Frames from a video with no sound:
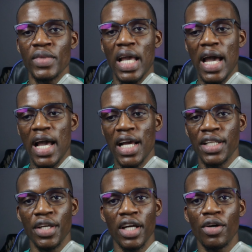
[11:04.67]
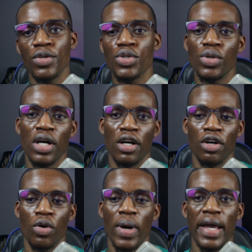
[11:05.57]
And you can also
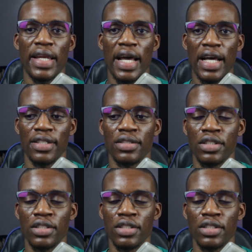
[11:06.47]
go ahead and